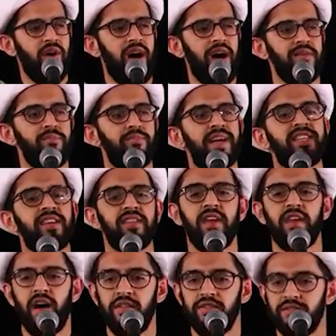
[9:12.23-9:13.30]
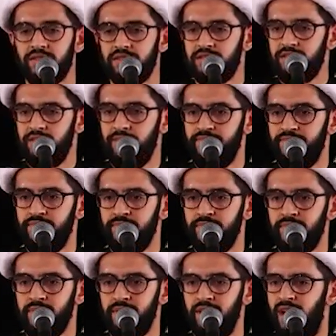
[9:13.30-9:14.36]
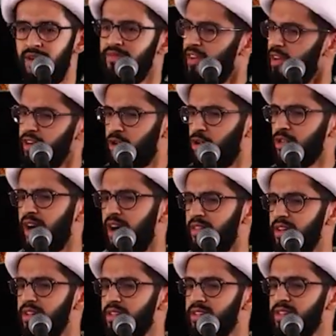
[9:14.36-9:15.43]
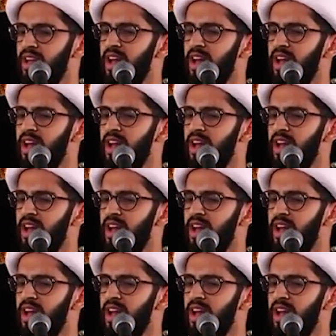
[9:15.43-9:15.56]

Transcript: I'm better than others. I'm very good at this.